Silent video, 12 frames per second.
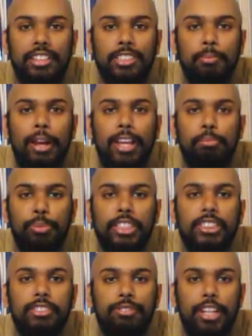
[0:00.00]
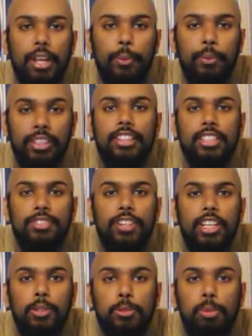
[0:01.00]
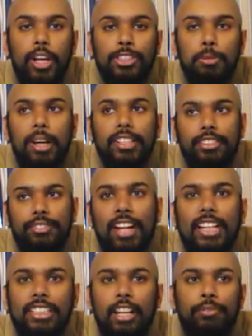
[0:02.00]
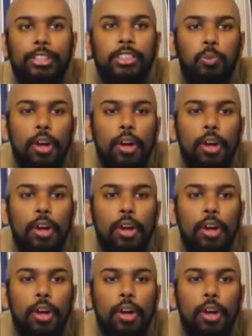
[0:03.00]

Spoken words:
this is my impressions video. This video is brought to you by the fact that I've reached